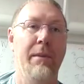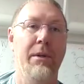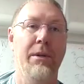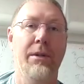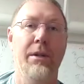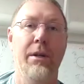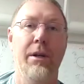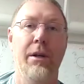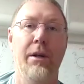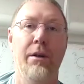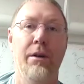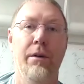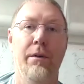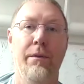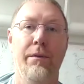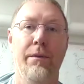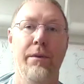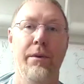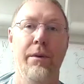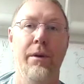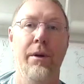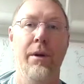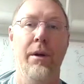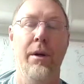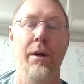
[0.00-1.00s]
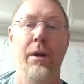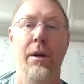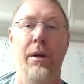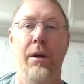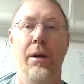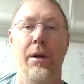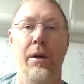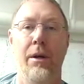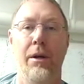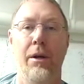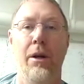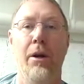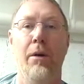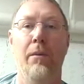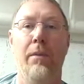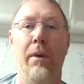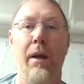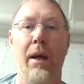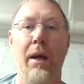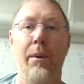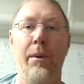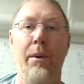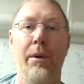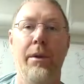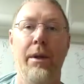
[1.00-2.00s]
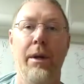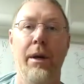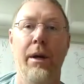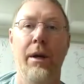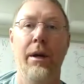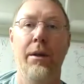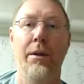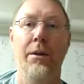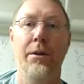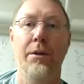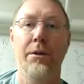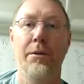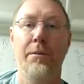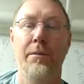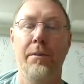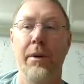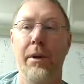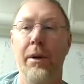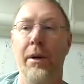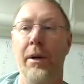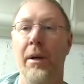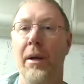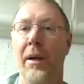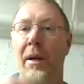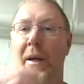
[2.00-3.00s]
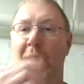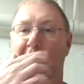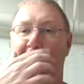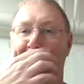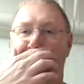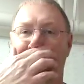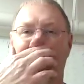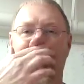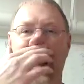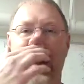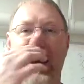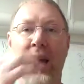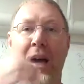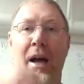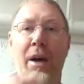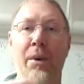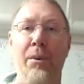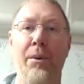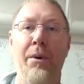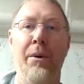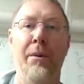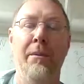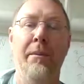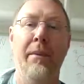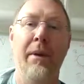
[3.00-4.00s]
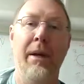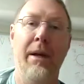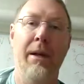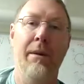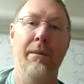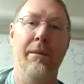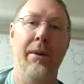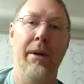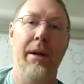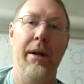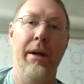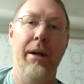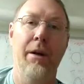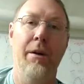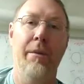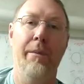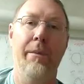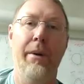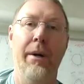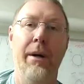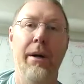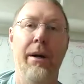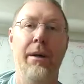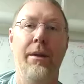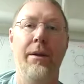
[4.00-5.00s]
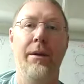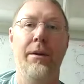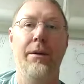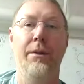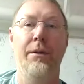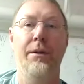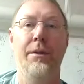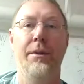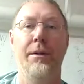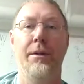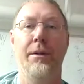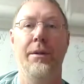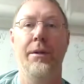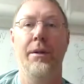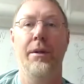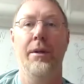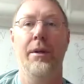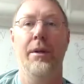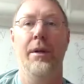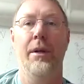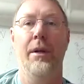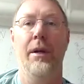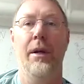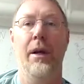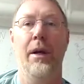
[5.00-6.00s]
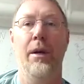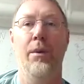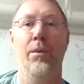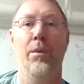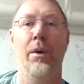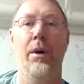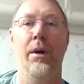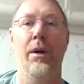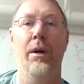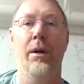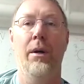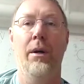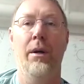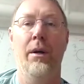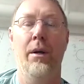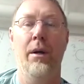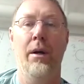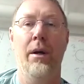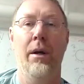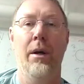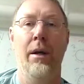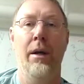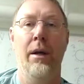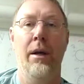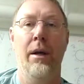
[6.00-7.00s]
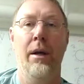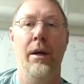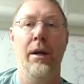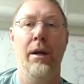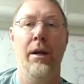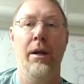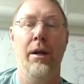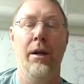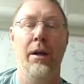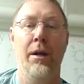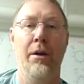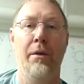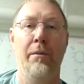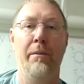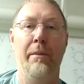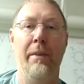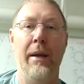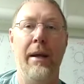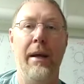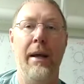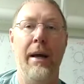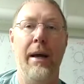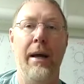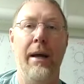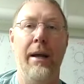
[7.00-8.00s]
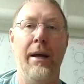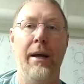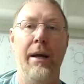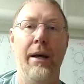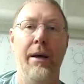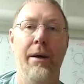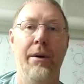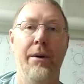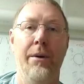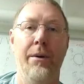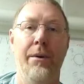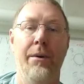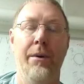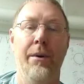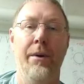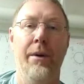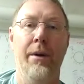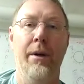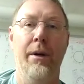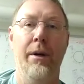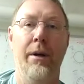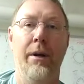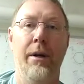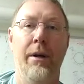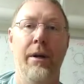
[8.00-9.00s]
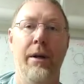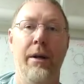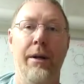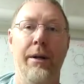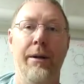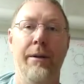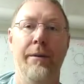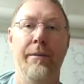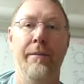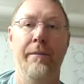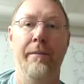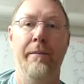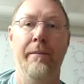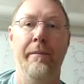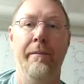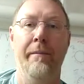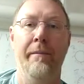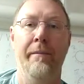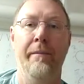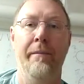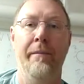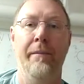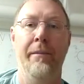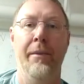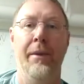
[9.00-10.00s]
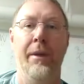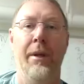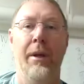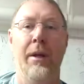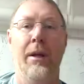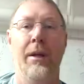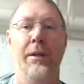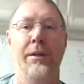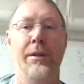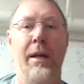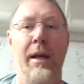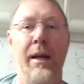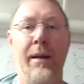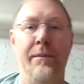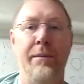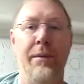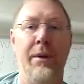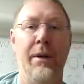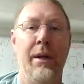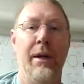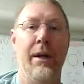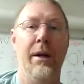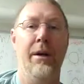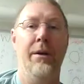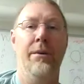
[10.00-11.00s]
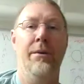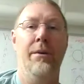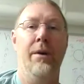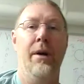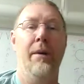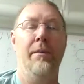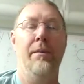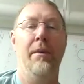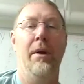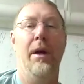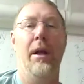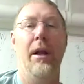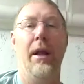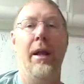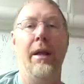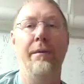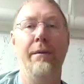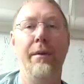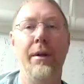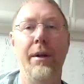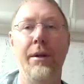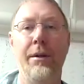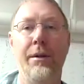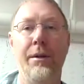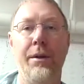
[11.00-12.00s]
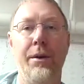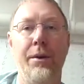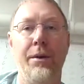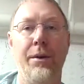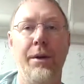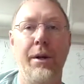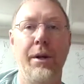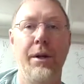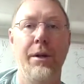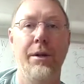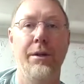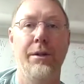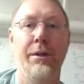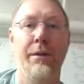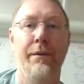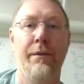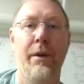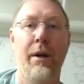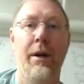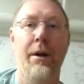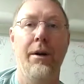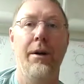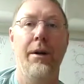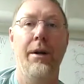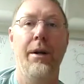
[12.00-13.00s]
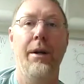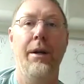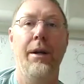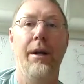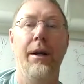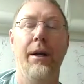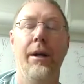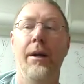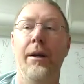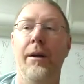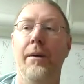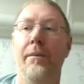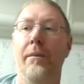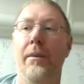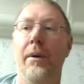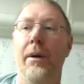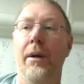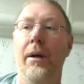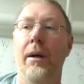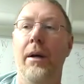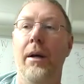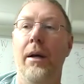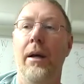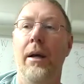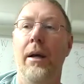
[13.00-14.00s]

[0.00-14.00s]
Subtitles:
myself or go play with others, but I wouldn't be able to help others and what little bit I know, because I'm not even at 2 years of learning yet, but